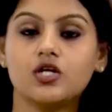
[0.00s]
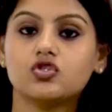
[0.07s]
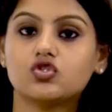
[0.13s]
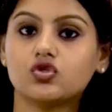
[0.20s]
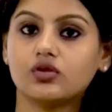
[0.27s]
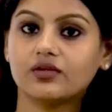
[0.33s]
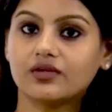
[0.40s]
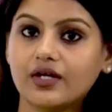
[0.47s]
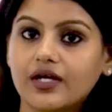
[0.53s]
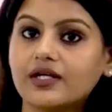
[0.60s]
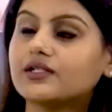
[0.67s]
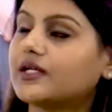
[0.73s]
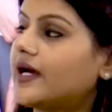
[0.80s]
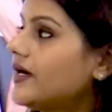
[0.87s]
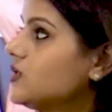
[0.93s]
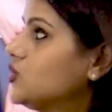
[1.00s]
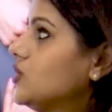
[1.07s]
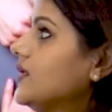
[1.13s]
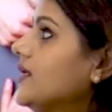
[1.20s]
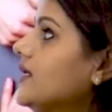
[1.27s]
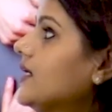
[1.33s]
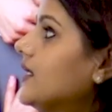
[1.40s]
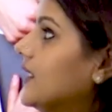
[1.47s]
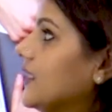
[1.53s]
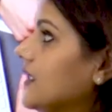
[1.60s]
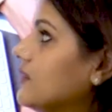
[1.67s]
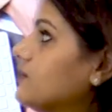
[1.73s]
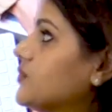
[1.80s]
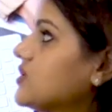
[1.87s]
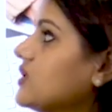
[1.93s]
So it actually
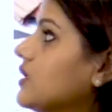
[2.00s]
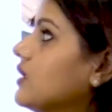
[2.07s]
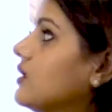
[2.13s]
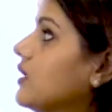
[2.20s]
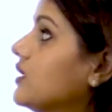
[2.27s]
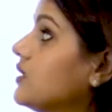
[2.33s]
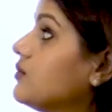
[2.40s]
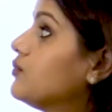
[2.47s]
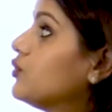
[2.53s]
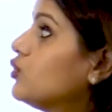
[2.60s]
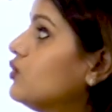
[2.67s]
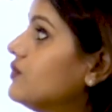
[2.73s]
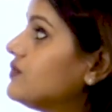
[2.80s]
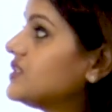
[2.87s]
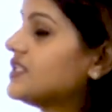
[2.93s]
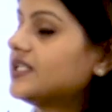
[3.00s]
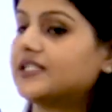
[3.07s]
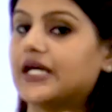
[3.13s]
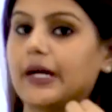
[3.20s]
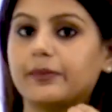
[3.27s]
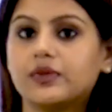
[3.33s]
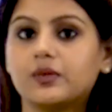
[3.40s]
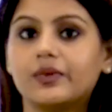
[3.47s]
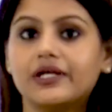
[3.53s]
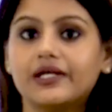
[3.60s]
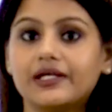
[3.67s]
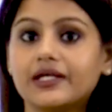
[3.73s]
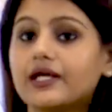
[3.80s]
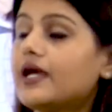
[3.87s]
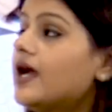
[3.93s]
helps in, it improves the
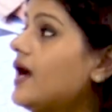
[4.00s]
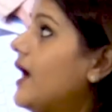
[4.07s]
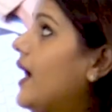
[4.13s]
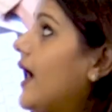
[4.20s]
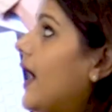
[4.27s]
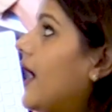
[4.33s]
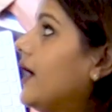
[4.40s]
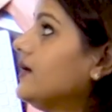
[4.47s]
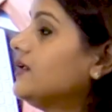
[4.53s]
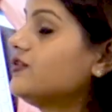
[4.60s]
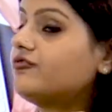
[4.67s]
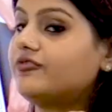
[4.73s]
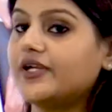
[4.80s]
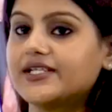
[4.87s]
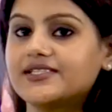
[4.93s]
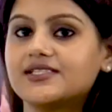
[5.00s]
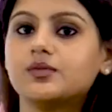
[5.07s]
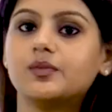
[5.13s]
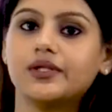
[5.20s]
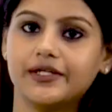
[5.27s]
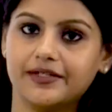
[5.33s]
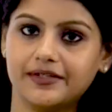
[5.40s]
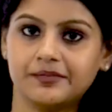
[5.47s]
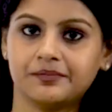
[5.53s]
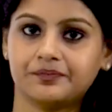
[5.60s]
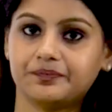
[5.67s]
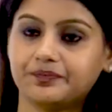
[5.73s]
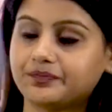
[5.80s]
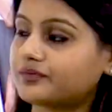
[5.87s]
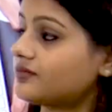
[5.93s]
adaptability and the flexibility.
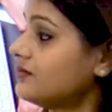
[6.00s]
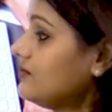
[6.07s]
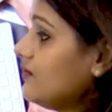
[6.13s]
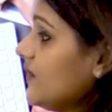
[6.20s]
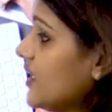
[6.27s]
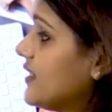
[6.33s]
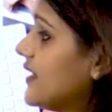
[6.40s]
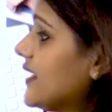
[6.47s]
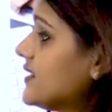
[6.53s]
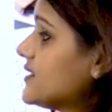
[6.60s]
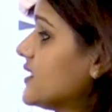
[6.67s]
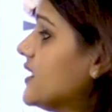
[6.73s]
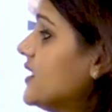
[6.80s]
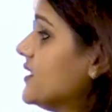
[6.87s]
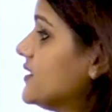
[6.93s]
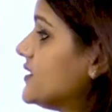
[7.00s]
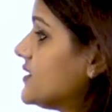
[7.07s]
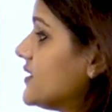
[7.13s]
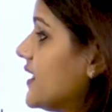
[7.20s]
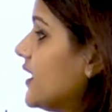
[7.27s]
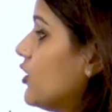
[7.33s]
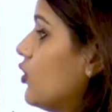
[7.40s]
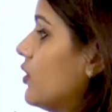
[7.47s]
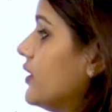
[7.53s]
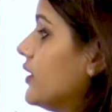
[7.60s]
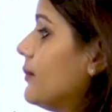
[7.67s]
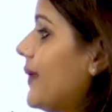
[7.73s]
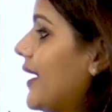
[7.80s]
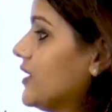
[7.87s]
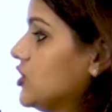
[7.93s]
Next, stakeholder
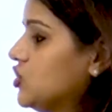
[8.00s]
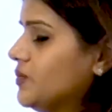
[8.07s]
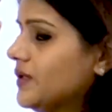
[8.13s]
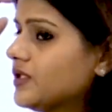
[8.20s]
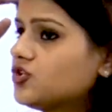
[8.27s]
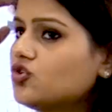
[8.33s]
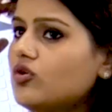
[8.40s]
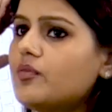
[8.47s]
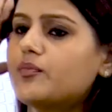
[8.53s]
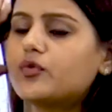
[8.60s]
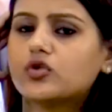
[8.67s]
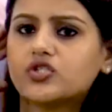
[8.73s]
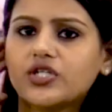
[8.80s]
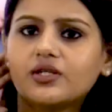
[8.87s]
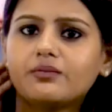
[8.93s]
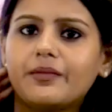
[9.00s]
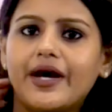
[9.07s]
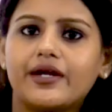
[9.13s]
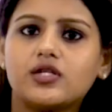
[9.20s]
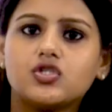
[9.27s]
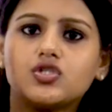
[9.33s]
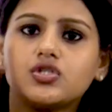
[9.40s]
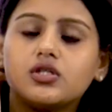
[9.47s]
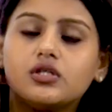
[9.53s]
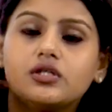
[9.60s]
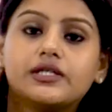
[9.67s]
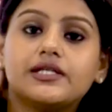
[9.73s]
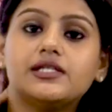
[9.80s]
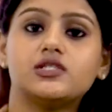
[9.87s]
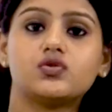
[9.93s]
management. So a project manager
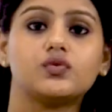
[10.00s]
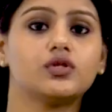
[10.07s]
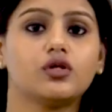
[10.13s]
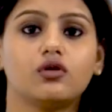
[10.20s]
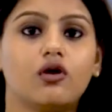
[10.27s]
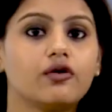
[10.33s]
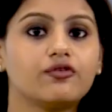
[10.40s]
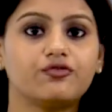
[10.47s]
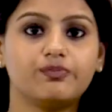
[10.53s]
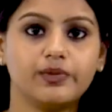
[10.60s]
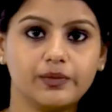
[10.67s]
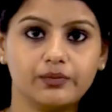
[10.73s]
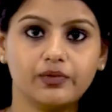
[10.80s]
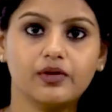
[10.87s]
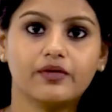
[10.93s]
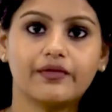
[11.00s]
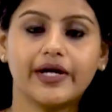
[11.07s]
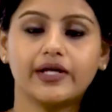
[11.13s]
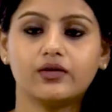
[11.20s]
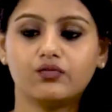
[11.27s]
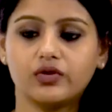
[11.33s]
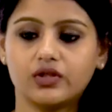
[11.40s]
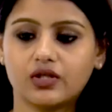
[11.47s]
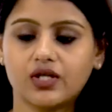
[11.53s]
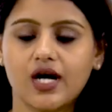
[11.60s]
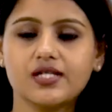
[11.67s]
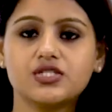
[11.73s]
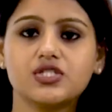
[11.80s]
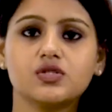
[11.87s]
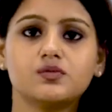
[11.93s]
deals with a lot of people, right? With the
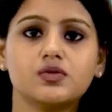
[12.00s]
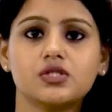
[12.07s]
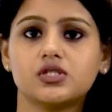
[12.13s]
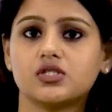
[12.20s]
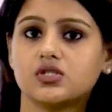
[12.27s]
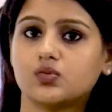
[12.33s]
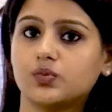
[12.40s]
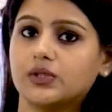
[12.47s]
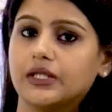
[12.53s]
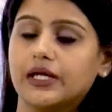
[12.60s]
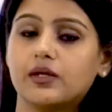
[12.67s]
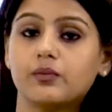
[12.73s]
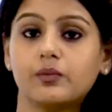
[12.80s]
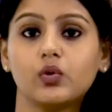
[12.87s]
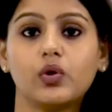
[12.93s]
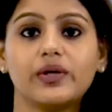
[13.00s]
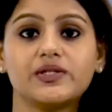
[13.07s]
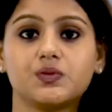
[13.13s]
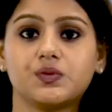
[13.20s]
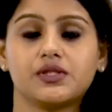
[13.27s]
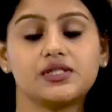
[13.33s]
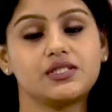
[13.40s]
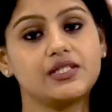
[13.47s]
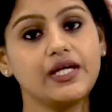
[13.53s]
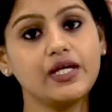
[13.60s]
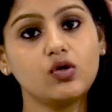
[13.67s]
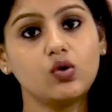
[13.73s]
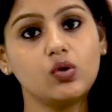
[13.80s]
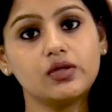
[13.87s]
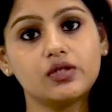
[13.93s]
customers, with the employees, with the
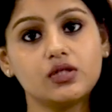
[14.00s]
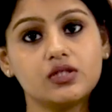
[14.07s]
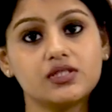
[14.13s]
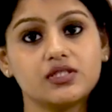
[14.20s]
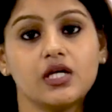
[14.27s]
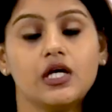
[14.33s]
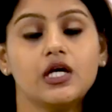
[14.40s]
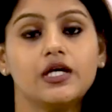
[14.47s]
stakeholders.